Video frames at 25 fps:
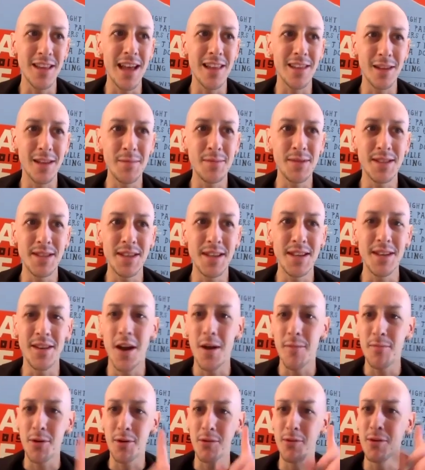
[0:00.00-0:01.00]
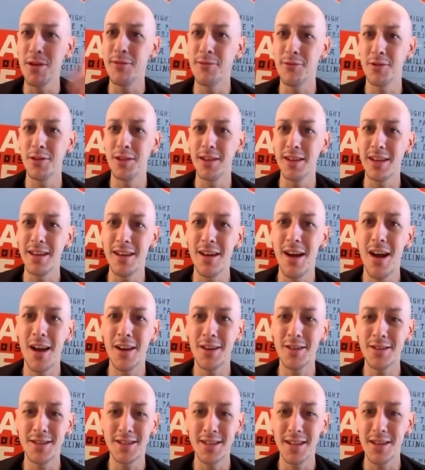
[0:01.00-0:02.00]
that lip sync, peripherally, I
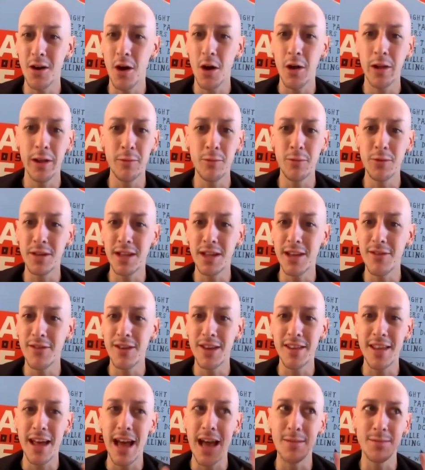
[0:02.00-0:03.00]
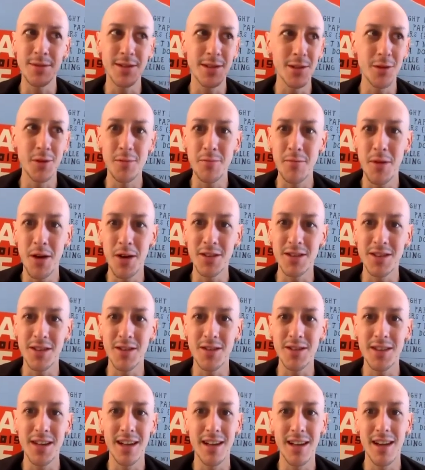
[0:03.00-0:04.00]
could see Hollywood giving the absolute most, and I
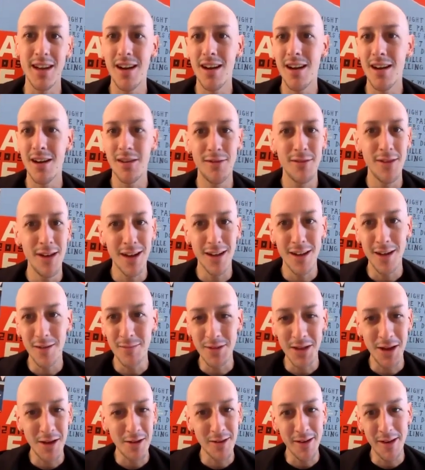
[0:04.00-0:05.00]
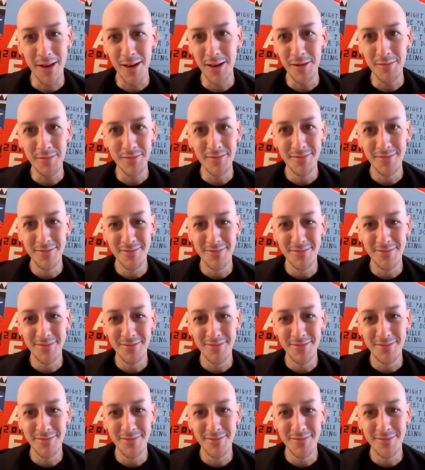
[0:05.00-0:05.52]
was like, "Oh fuck, I'm going home."